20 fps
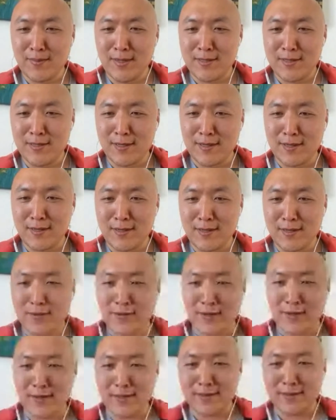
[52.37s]
me see.
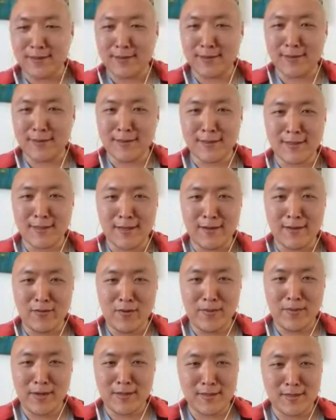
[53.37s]
Okay, can
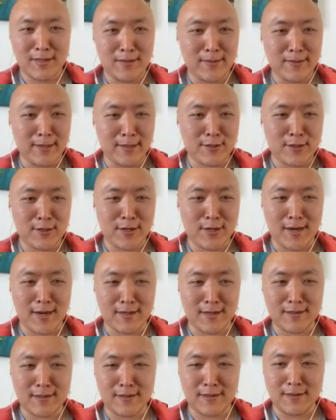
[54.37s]
everybody see my
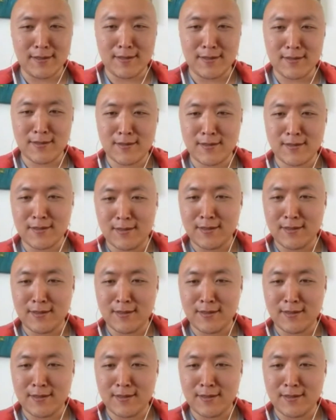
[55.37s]
chat at least?